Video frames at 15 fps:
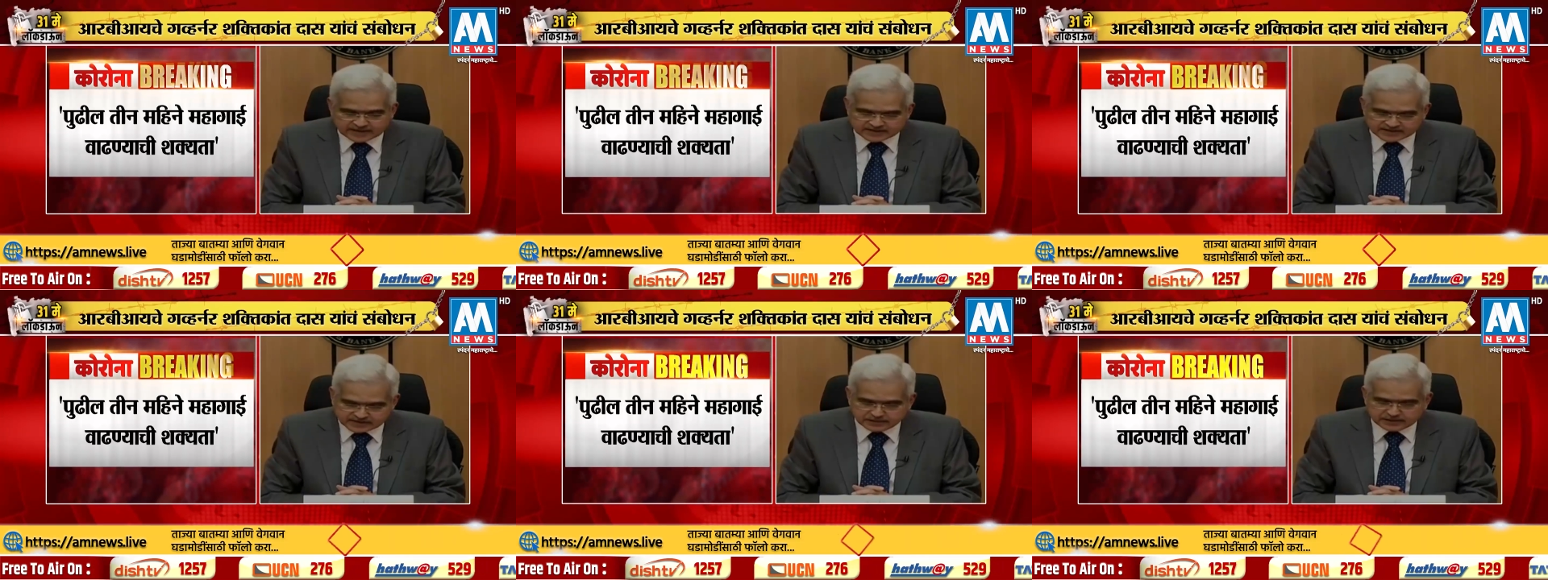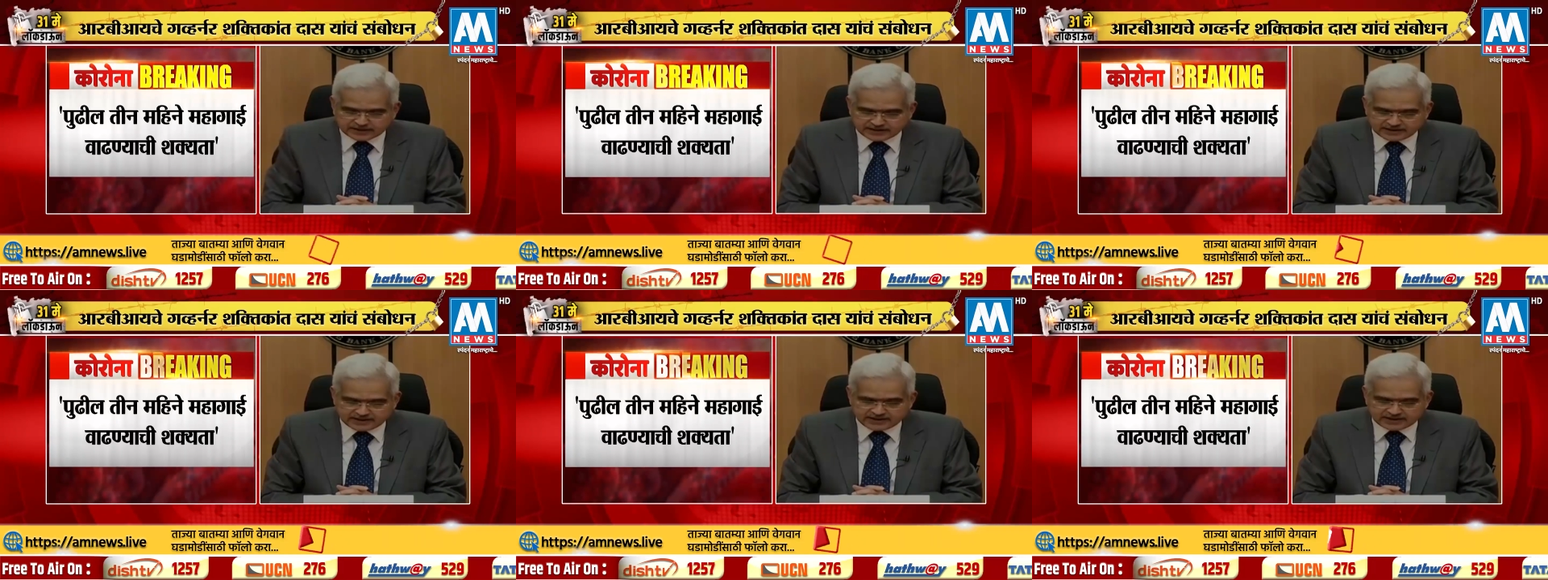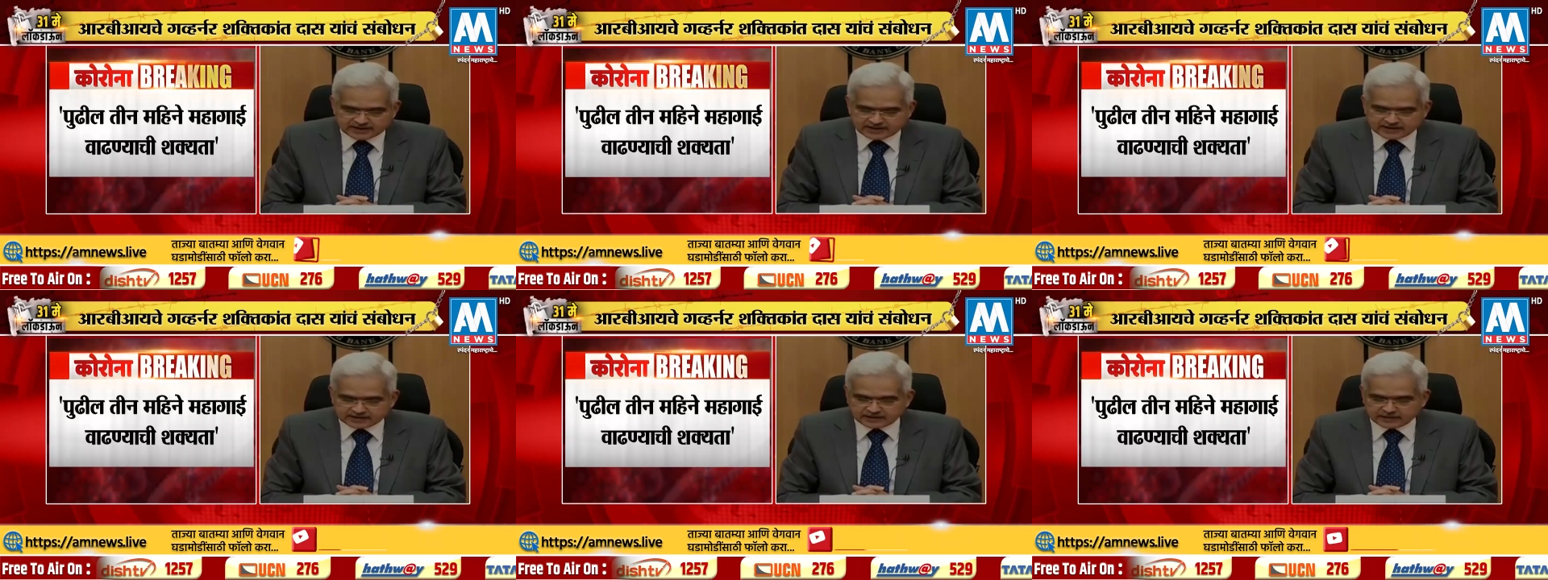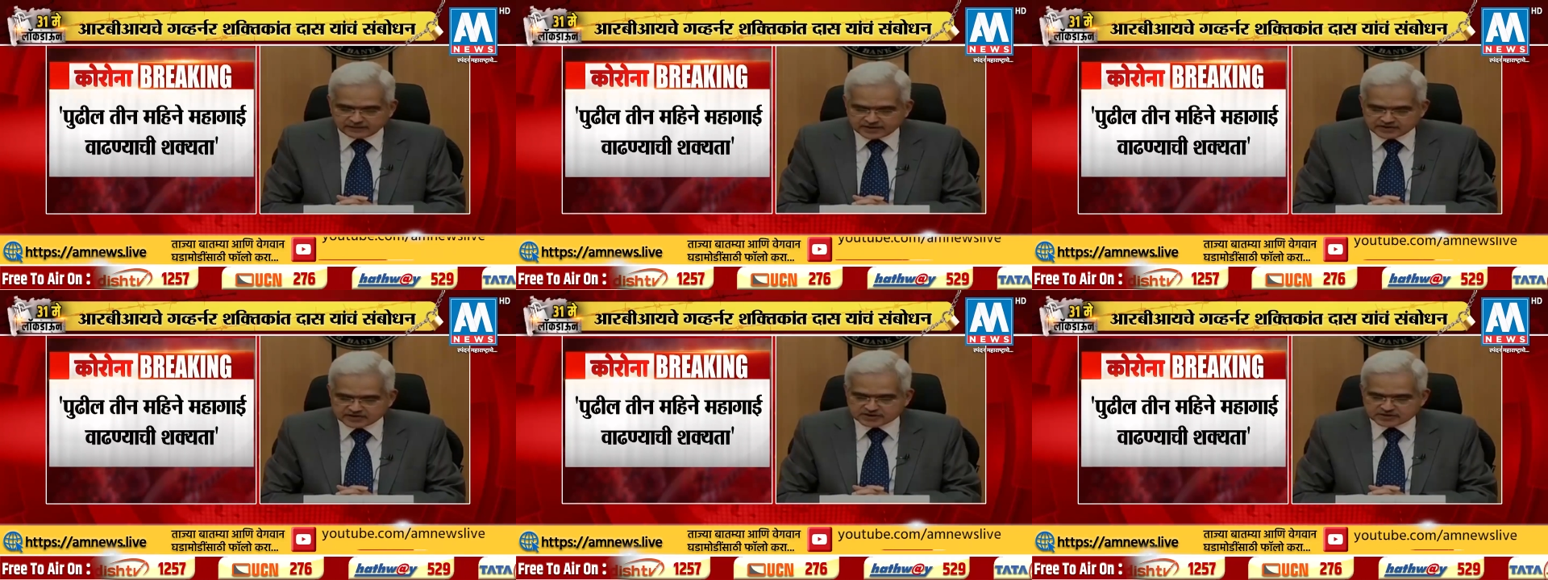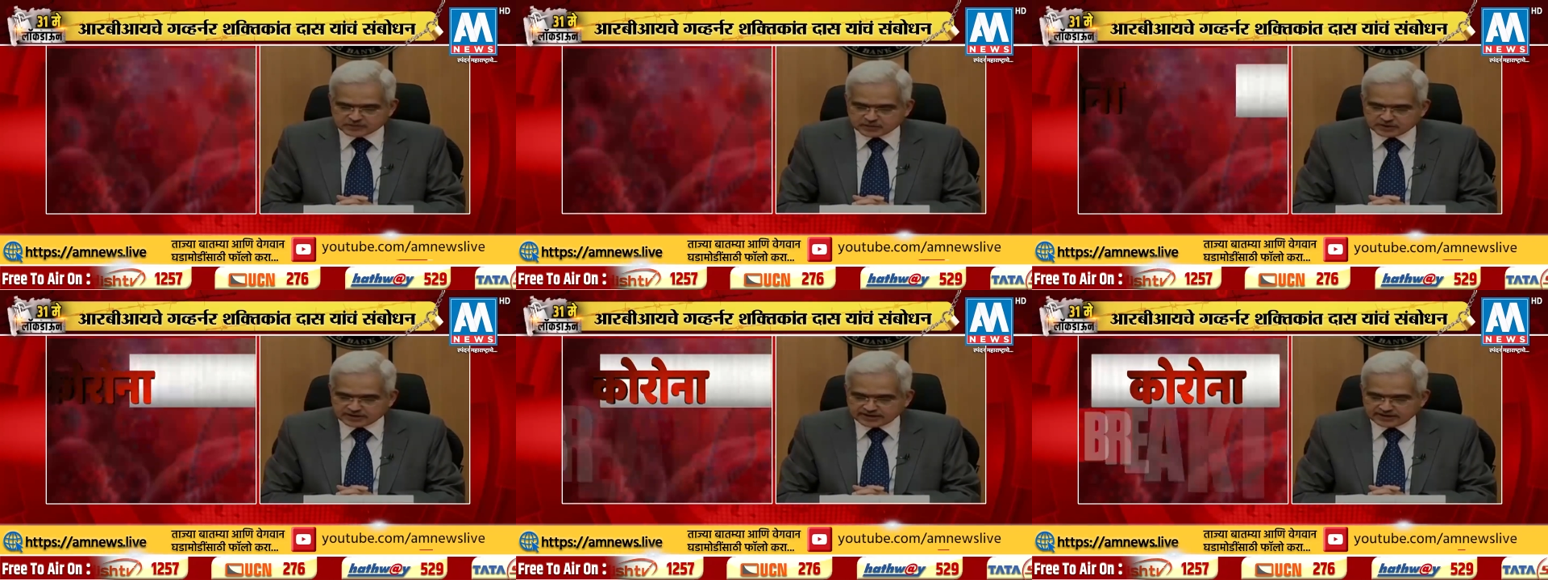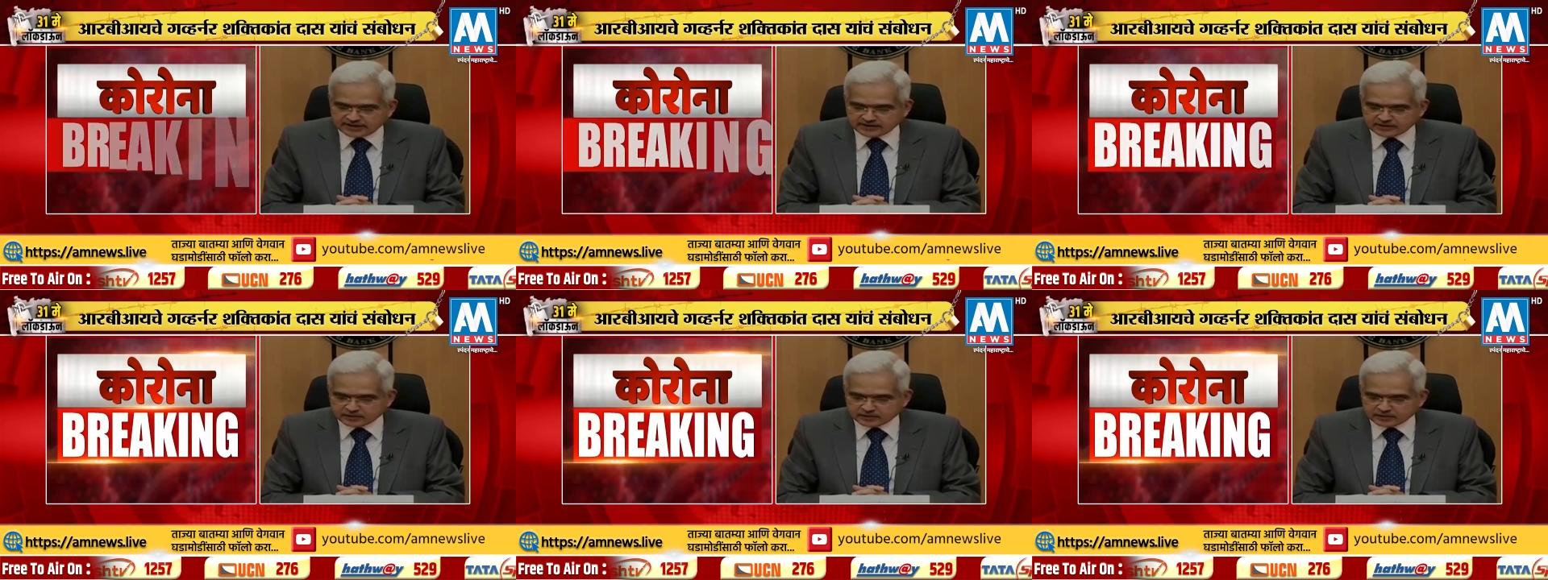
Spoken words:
Similarly, the measures pertaining